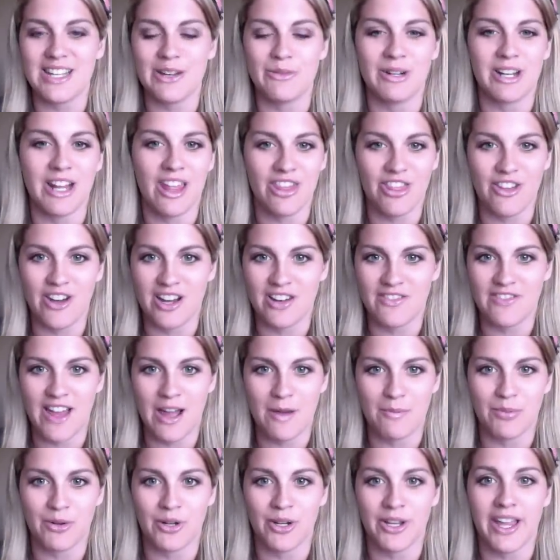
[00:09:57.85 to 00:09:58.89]
what I thought of
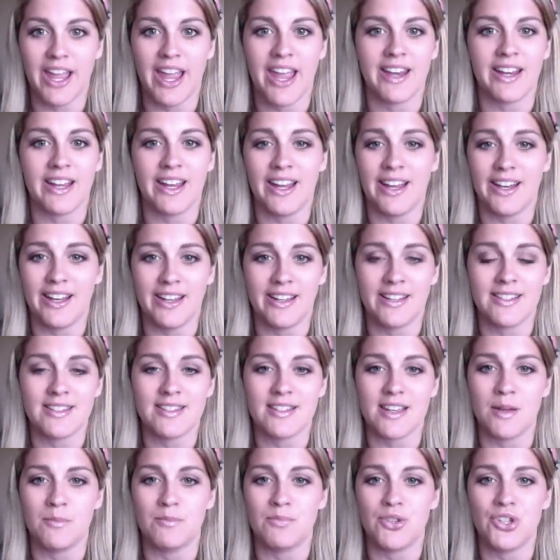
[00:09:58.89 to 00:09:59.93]
that book, and it is
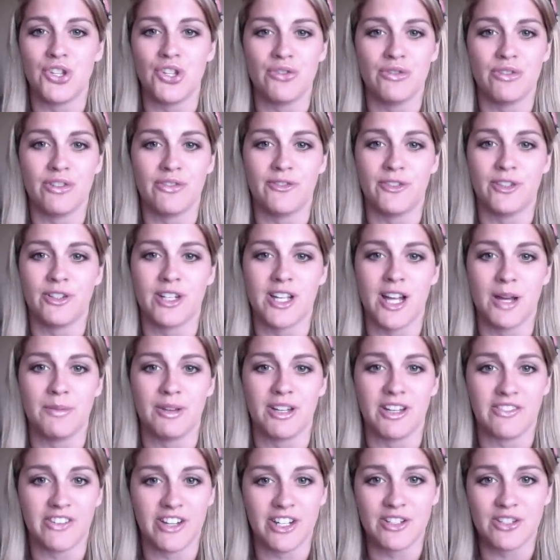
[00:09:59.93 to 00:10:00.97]
a beautiful
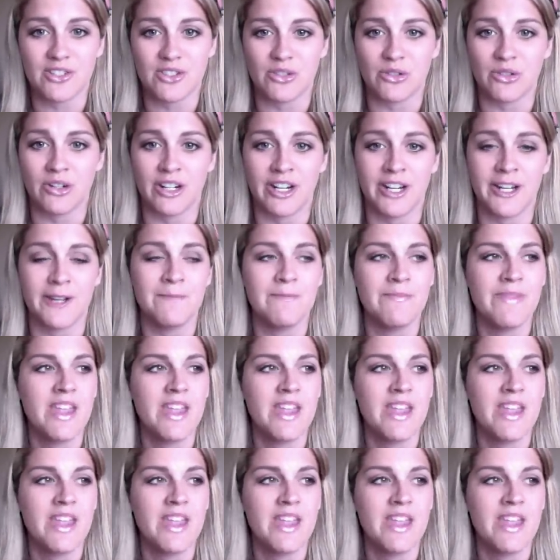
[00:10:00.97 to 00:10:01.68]
coming of age story.